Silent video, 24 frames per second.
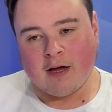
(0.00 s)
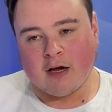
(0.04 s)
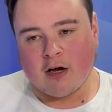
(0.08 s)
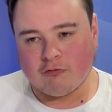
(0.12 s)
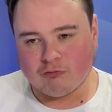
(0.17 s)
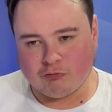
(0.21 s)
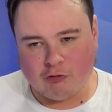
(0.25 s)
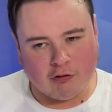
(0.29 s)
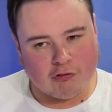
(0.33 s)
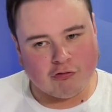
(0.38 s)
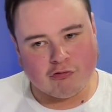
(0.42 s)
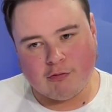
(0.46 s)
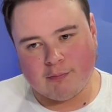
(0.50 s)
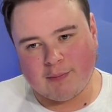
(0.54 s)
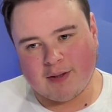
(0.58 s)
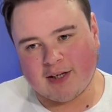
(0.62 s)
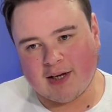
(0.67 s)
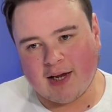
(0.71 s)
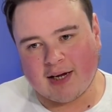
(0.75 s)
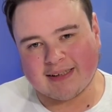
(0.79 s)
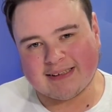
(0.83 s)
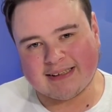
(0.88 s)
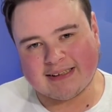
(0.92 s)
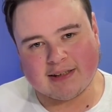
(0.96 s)
Rotherham
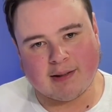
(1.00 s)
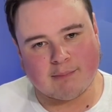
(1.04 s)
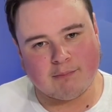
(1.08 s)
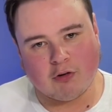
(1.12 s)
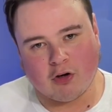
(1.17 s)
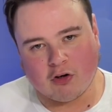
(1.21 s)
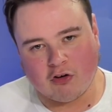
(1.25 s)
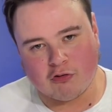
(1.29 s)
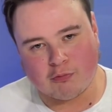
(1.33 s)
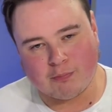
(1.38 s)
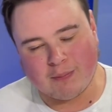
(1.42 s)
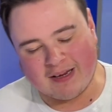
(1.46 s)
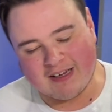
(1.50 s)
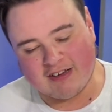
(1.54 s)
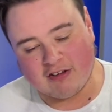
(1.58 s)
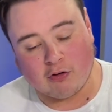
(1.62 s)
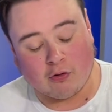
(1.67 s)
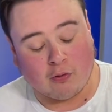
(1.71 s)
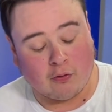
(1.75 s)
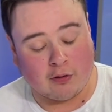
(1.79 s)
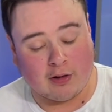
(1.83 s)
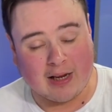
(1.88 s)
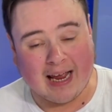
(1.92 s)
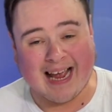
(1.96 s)
United, I'm not as big
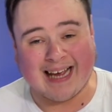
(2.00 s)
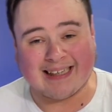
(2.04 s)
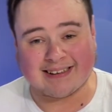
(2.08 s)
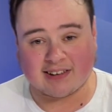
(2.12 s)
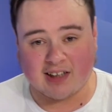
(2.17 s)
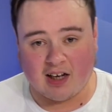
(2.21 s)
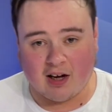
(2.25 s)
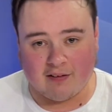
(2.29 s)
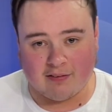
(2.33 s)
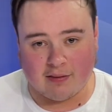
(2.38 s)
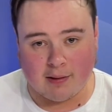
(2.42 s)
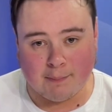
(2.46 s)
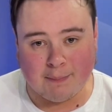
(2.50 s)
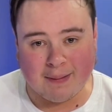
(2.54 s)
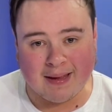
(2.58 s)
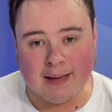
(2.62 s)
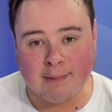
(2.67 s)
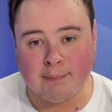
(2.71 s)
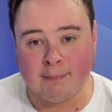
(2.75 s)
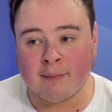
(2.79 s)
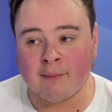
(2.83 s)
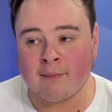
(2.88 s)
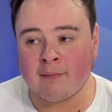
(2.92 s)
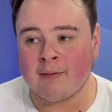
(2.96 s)
on as other
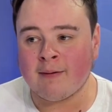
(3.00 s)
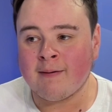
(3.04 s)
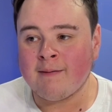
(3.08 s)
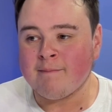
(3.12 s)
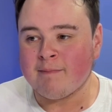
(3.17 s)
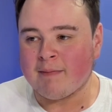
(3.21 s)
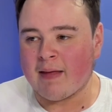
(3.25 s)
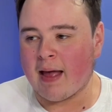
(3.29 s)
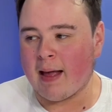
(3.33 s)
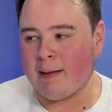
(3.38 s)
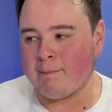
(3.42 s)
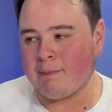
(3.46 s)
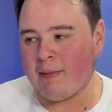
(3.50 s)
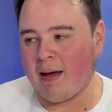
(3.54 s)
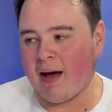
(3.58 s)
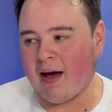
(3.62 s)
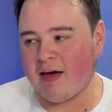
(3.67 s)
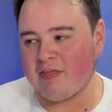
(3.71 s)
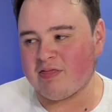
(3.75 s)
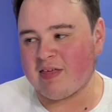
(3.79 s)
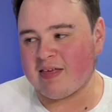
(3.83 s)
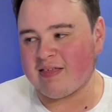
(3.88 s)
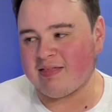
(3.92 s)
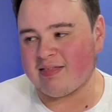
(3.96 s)
people. I
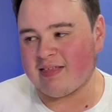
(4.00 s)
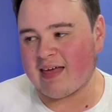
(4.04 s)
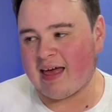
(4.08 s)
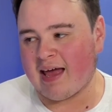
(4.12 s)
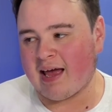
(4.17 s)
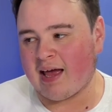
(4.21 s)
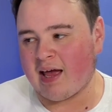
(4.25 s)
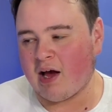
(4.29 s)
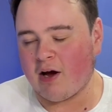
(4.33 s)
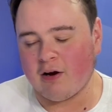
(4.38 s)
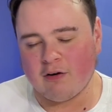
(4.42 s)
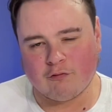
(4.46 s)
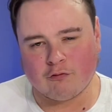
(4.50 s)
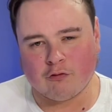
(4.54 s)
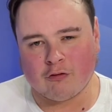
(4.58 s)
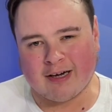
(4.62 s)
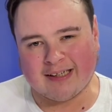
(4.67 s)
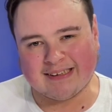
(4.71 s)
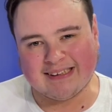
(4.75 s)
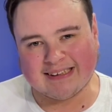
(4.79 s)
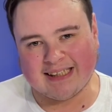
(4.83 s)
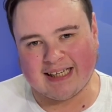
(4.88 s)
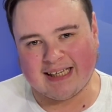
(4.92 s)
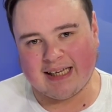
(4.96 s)
think they're
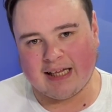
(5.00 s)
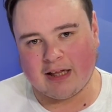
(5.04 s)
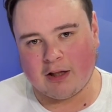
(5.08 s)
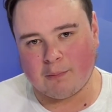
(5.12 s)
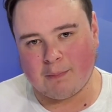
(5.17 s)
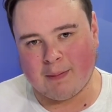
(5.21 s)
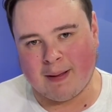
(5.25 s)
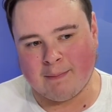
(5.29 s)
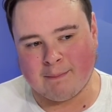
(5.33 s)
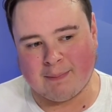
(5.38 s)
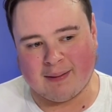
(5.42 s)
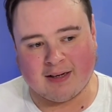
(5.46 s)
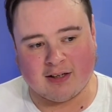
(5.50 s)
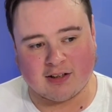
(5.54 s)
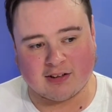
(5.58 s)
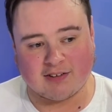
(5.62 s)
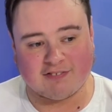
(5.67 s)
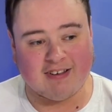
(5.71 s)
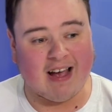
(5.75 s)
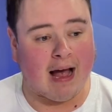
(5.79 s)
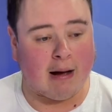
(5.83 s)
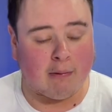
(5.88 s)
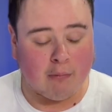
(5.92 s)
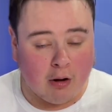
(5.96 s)
overrated a little bit because of
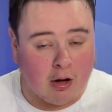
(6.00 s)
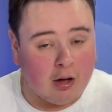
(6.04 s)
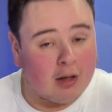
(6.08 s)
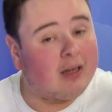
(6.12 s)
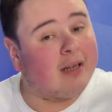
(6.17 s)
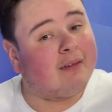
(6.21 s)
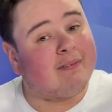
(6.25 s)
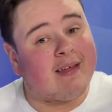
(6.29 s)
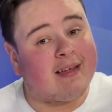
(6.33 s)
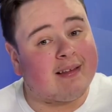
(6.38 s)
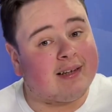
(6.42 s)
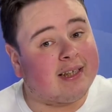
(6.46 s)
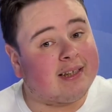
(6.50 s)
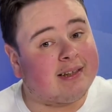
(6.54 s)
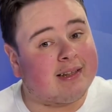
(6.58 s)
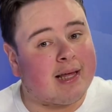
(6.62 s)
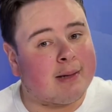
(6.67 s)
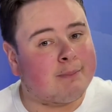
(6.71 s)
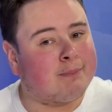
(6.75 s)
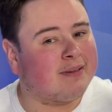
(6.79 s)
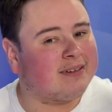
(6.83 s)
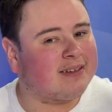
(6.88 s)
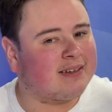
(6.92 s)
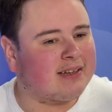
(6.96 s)
how early they did their
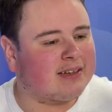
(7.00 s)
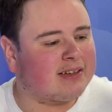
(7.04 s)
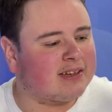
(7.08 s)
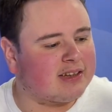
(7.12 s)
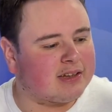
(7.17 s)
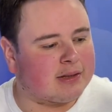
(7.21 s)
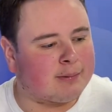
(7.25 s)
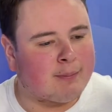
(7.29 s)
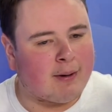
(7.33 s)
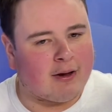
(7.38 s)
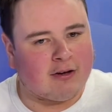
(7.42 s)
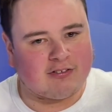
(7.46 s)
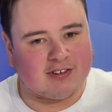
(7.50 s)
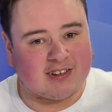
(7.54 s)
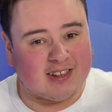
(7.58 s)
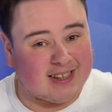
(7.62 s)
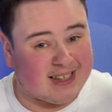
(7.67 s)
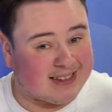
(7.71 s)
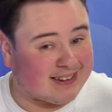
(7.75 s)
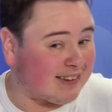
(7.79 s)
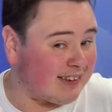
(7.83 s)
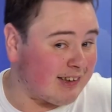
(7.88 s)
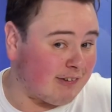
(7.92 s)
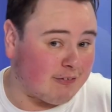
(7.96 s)
business, as opposed to
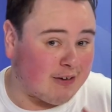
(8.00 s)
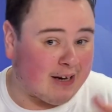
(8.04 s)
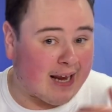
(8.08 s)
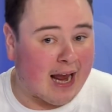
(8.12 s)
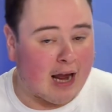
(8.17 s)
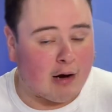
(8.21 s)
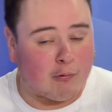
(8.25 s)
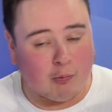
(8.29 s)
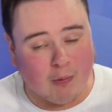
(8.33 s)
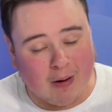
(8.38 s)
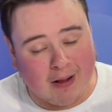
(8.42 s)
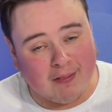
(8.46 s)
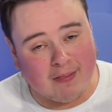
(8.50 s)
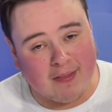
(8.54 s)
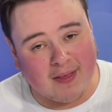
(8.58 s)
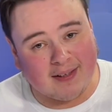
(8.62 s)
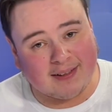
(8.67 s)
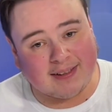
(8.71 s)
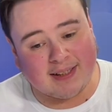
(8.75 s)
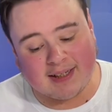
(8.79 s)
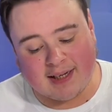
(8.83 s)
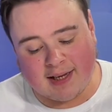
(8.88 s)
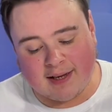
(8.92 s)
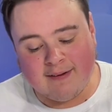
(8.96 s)
necessarily how well they
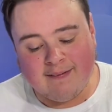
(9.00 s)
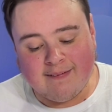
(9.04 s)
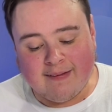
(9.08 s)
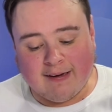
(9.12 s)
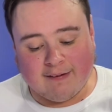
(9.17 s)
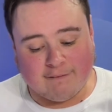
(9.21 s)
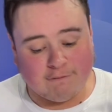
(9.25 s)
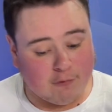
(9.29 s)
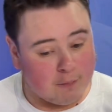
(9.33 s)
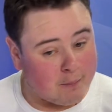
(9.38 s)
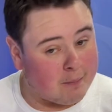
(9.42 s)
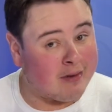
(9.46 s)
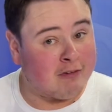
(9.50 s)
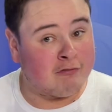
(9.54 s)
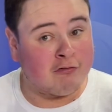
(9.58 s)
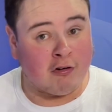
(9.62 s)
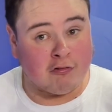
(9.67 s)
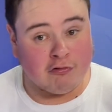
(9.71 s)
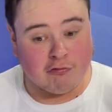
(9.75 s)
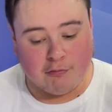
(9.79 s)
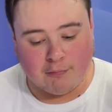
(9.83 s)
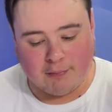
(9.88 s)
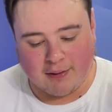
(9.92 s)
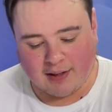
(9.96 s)
did it. For me,
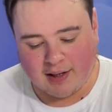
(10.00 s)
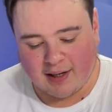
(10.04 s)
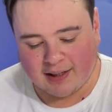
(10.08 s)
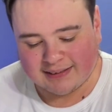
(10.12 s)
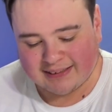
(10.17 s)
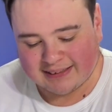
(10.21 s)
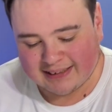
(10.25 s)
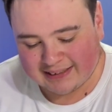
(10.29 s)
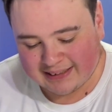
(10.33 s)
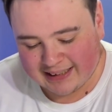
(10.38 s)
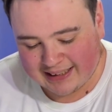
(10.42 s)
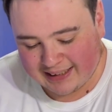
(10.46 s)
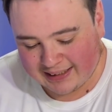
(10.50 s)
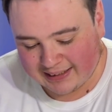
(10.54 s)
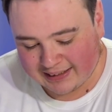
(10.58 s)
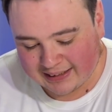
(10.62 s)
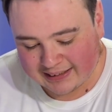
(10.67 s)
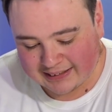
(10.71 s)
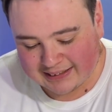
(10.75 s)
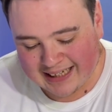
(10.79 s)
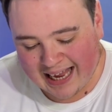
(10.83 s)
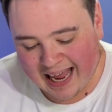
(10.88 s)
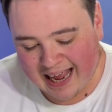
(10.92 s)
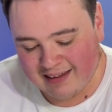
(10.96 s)
Rotherham United in
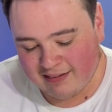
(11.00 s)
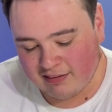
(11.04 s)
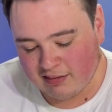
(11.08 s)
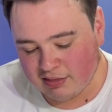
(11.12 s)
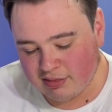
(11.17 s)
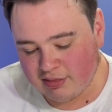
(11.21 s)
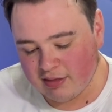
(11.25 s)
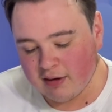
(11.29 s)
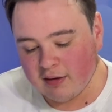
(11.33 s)
10th.